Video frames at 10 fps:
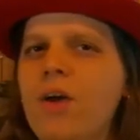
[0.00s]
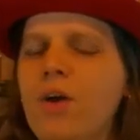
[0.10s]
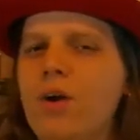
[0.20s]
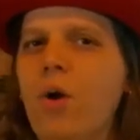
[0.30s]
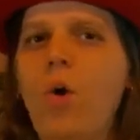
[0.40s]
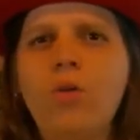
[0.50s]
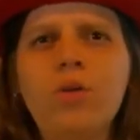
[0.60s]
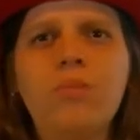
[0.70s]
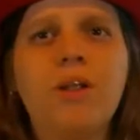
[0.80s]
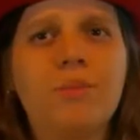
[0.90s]
Her
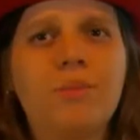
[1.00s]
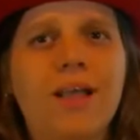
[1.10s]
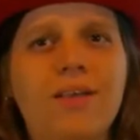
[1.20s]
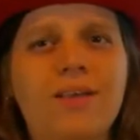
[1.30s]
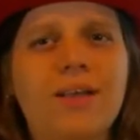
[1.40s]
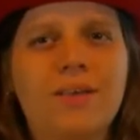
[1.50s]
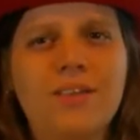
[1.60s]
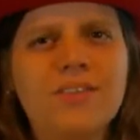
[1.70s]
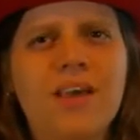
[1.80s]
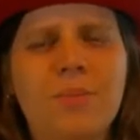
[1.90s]
older brother Michael, now
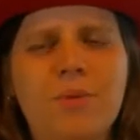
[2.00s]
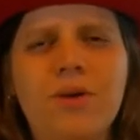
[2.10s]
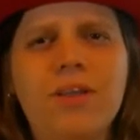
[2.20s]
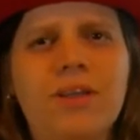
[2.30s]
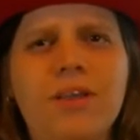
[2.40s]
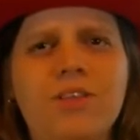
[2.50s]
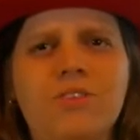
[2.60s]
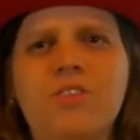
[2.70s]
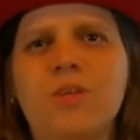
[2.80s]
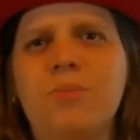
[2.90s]
he's got a pretty good,
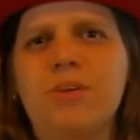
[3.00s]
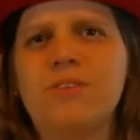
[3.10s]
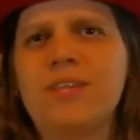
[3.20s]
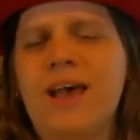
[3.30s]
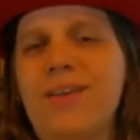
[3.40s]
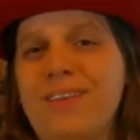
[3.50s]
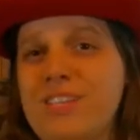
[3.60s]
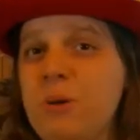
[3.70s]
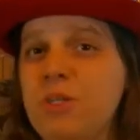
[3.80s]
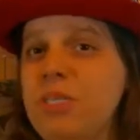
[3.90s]
interesting personality,
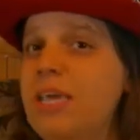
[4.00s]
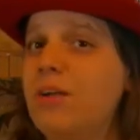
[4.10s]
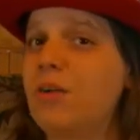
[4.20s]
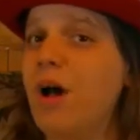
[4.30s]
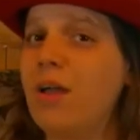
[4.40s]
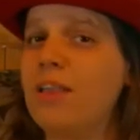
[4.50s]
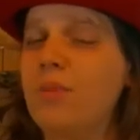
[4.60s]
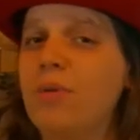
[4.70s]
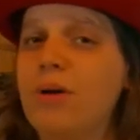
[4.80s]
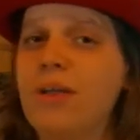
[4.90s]
especially later on in
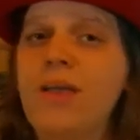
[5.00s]
the book.